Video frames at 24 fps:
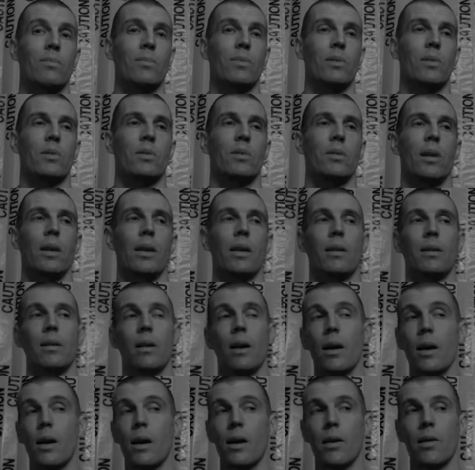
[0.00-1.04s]
Just like,
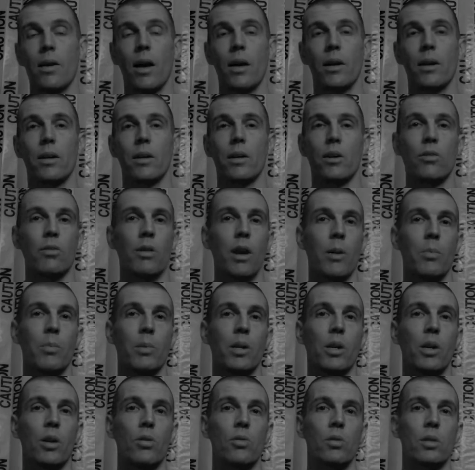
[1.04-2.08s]
I got a crappy
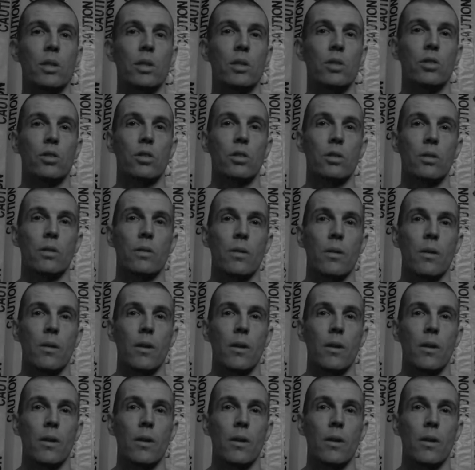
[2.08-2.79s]
co-teacher.